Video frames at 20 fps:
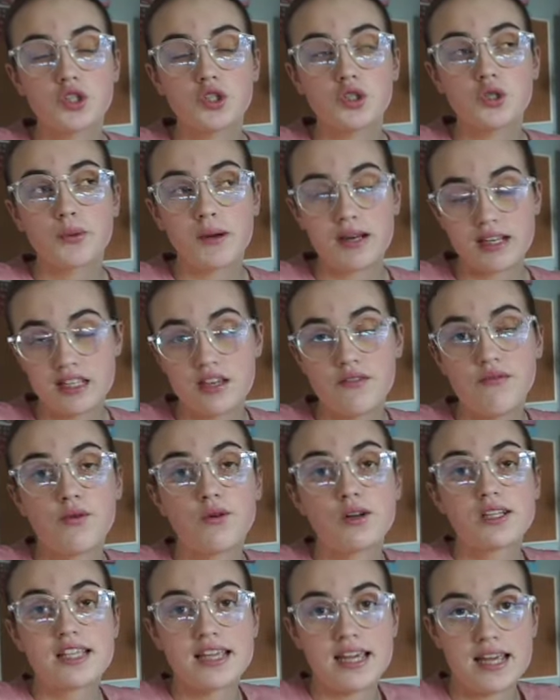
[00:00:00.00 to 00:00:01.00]

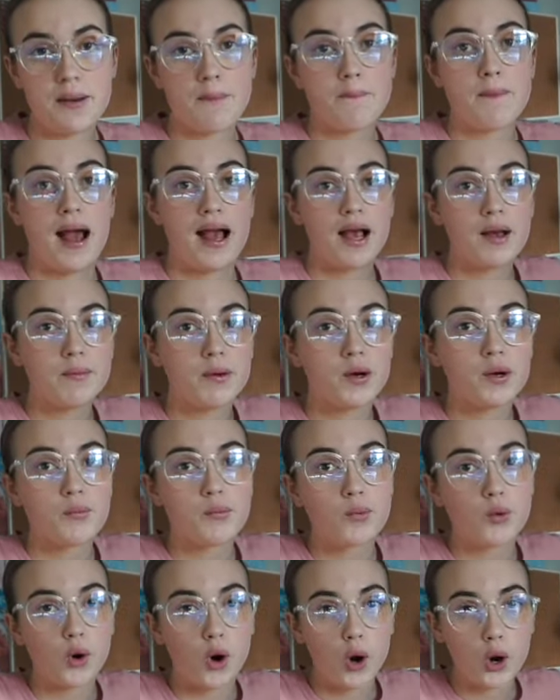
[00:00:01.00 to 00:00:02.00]
2014 MacBook
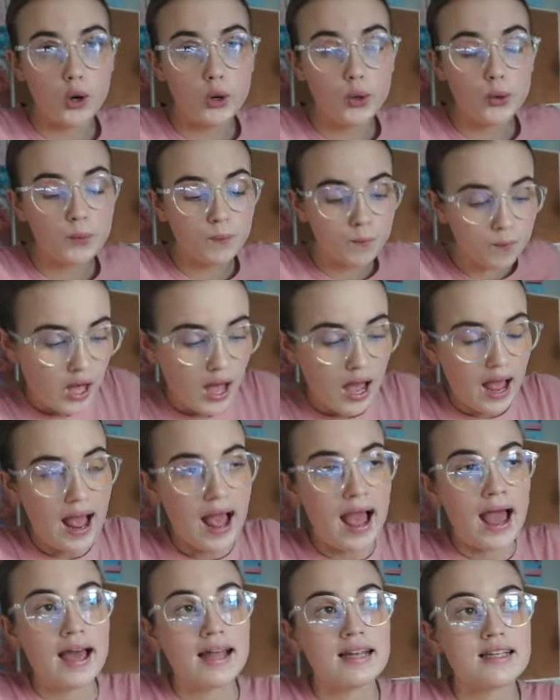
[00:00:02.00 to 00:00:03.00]
Pro,
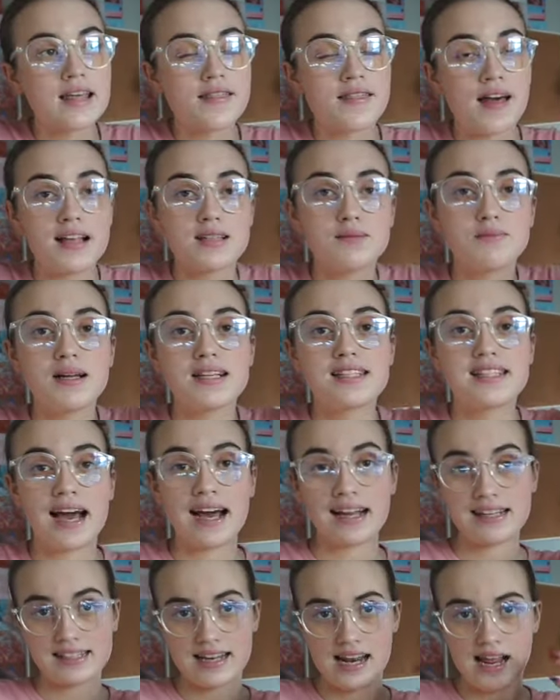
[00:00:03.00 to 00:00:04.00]
and that's my
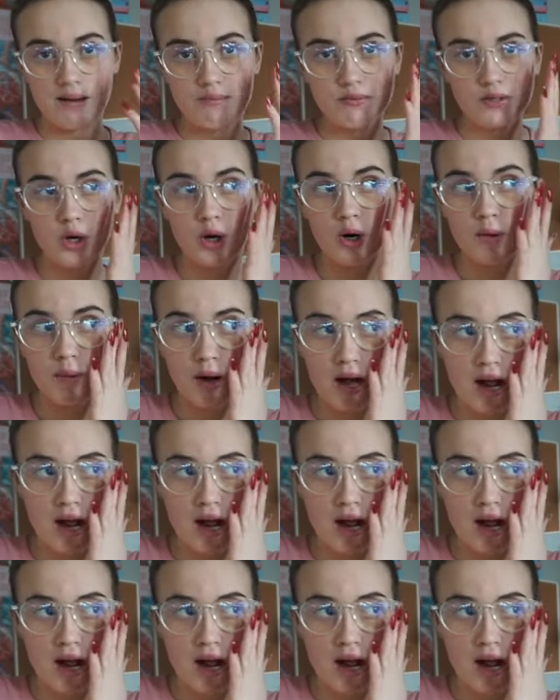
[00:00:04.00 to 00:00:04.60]
dad's laptop.